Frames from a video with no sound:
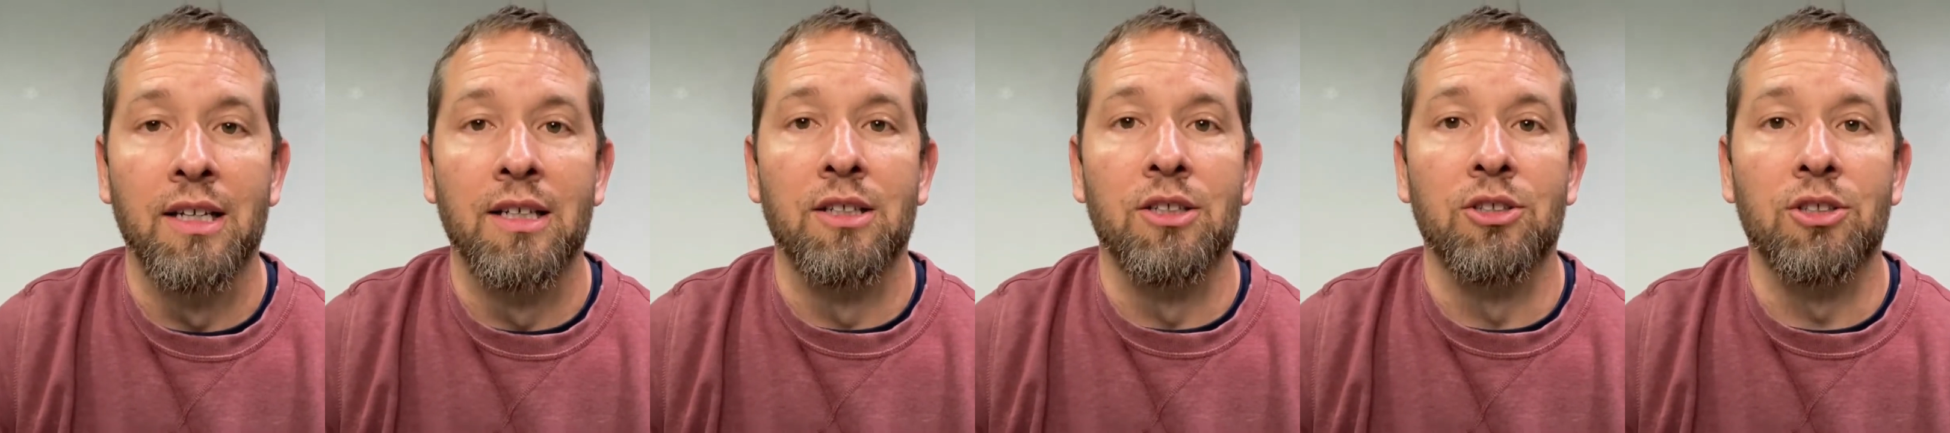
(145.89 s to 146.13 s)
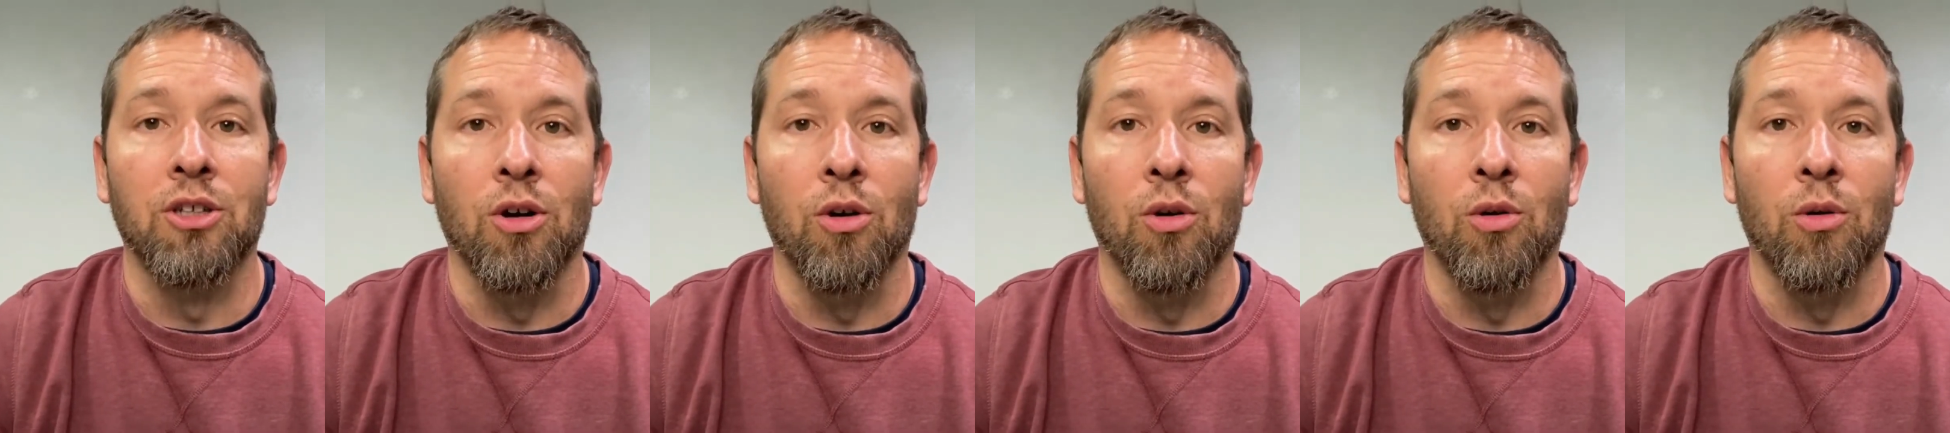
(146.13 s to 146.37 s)

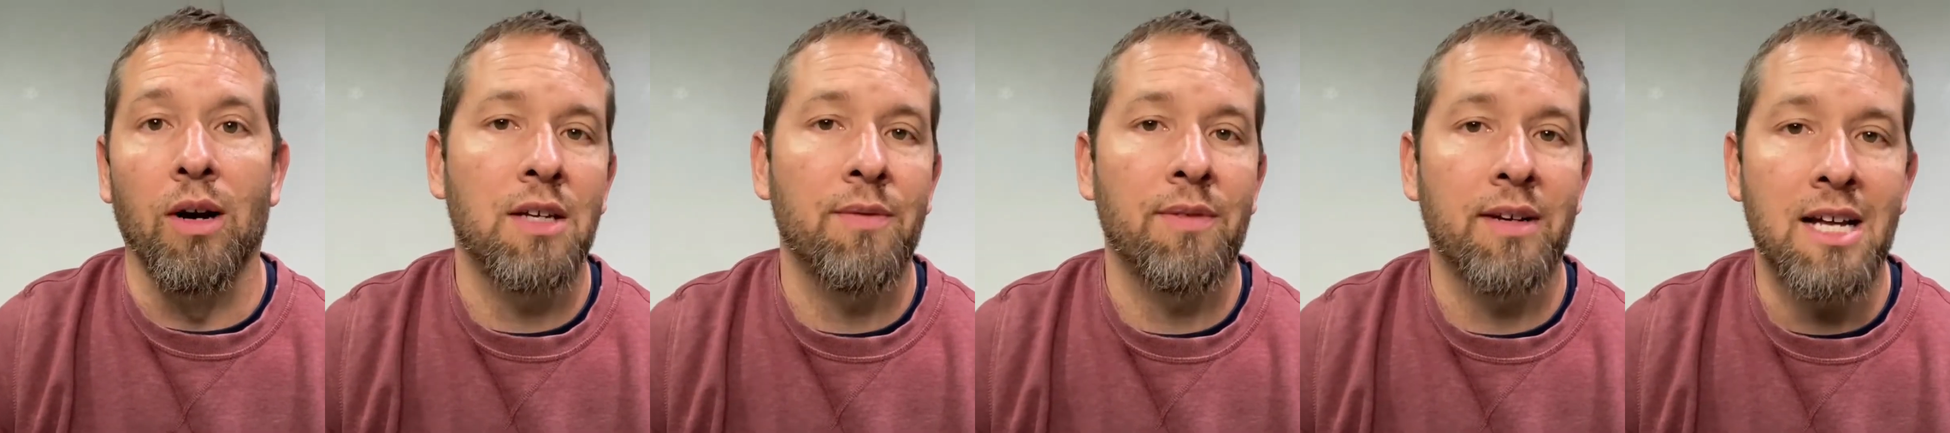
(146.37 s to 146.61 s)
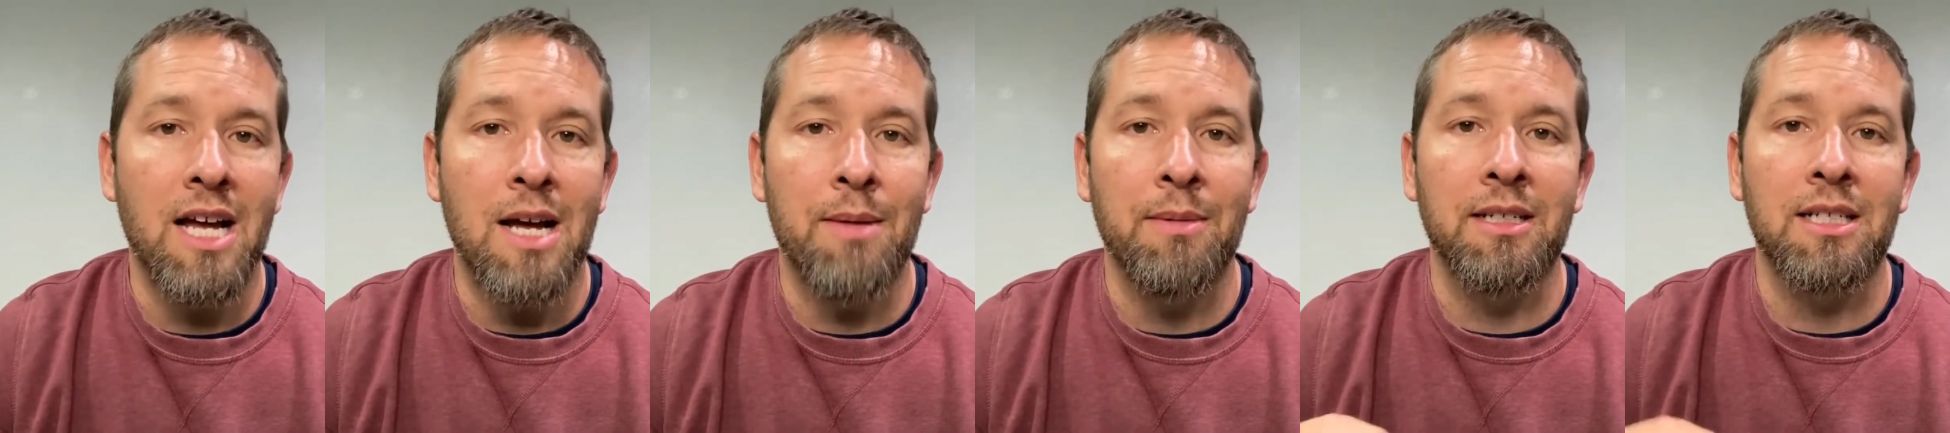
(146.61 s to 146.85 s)
So I'll
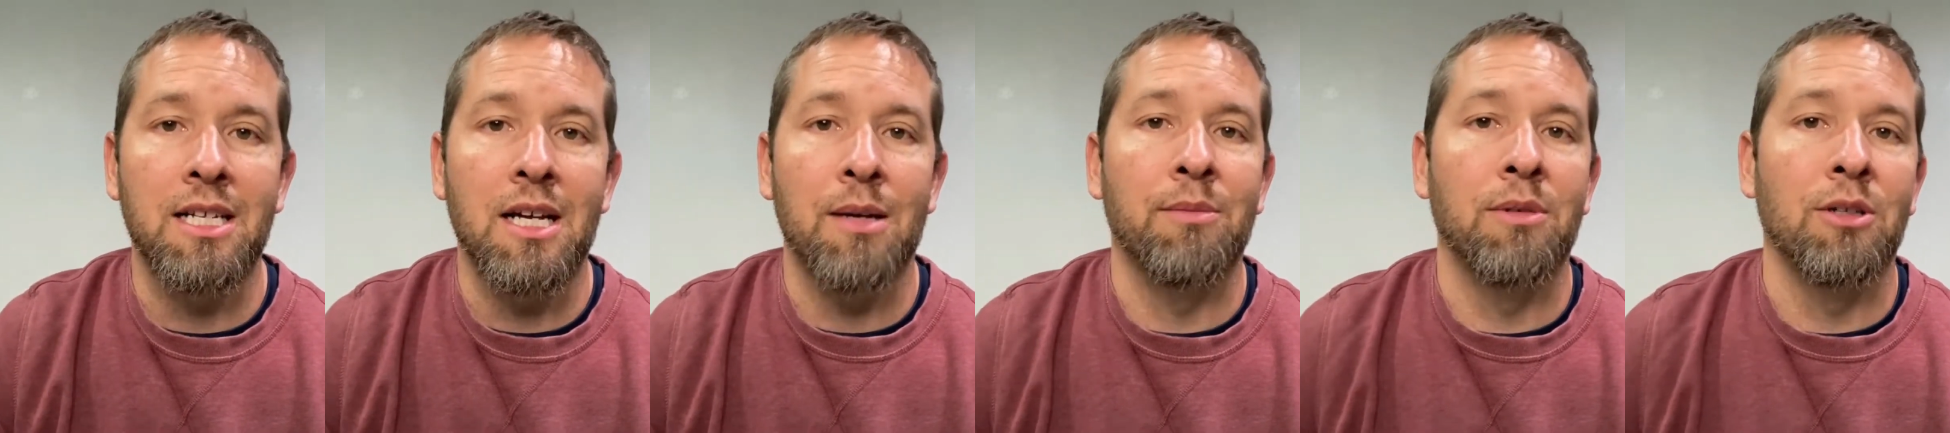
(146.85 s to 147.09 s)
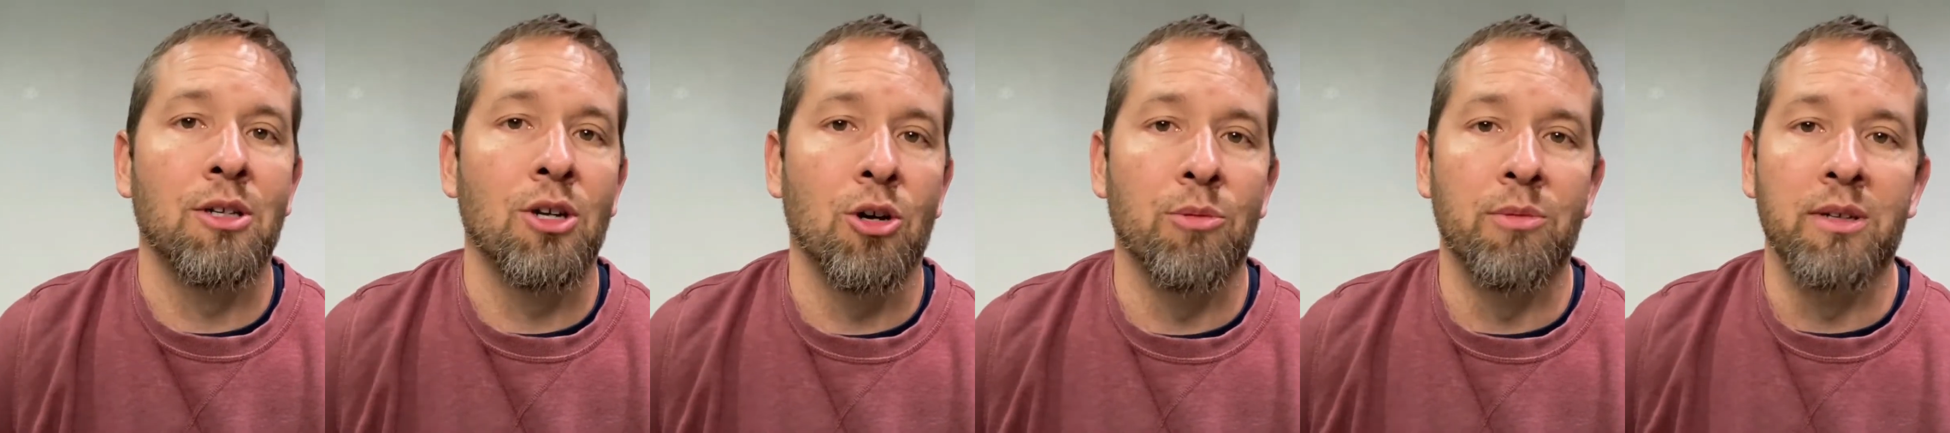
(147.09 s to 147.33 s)
leave a comment
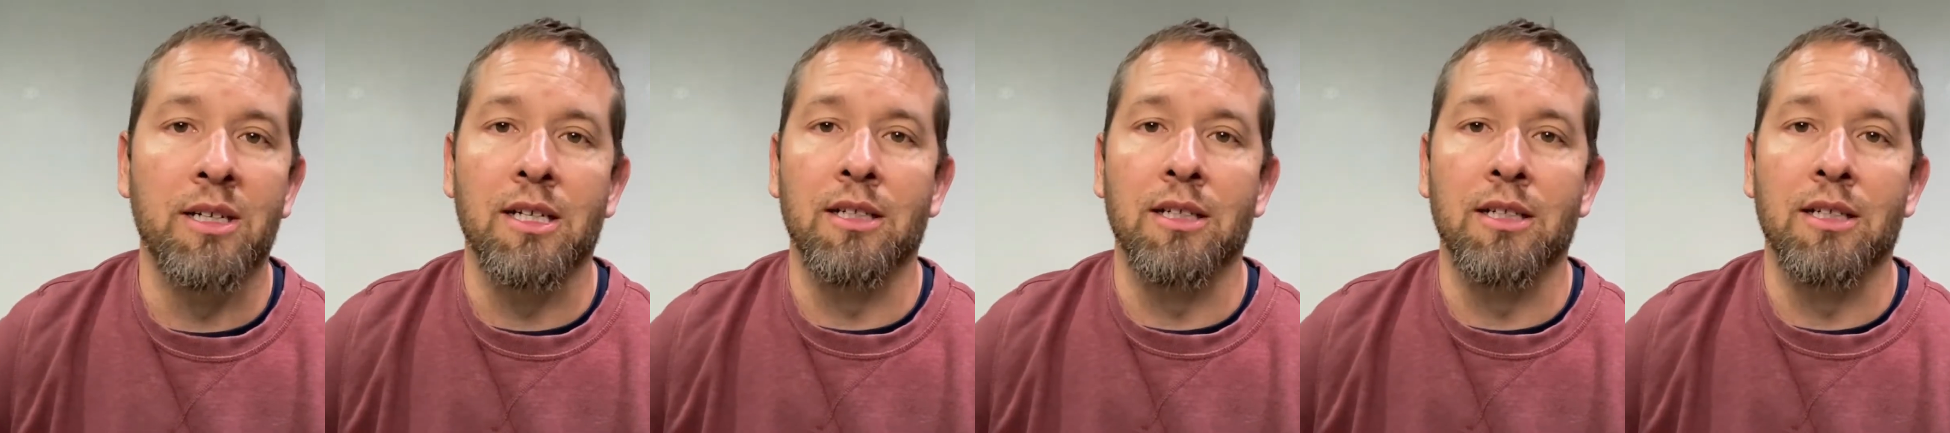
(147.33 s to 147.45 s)
down below,